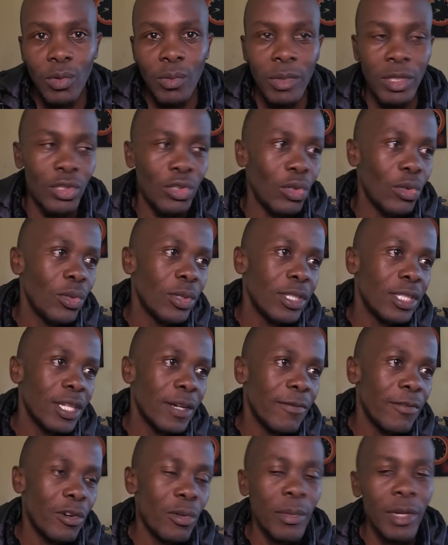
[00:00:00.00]
Machogo is
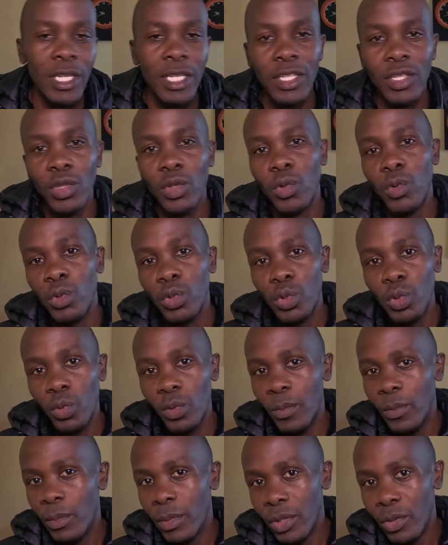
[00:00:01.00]
a former DO who
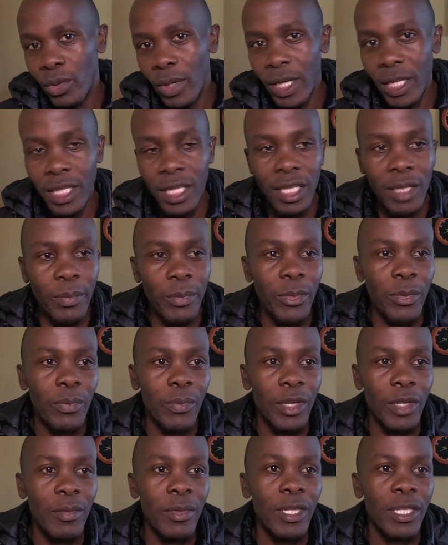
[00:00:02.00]
should be working
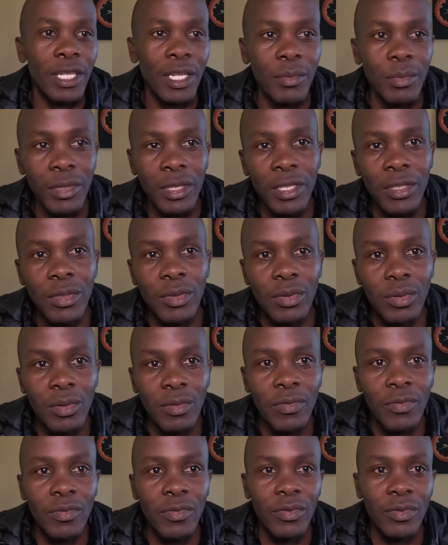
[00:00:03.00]
maybe in the Minister
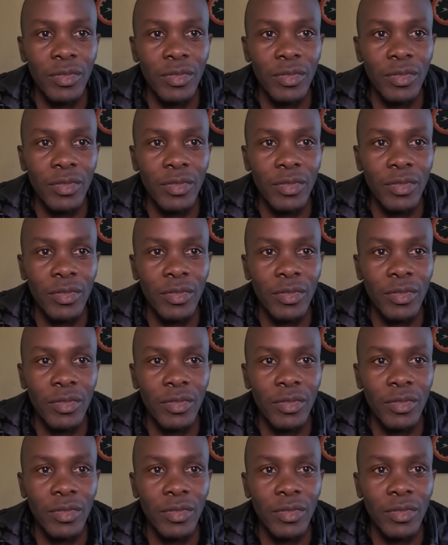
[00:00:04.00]
of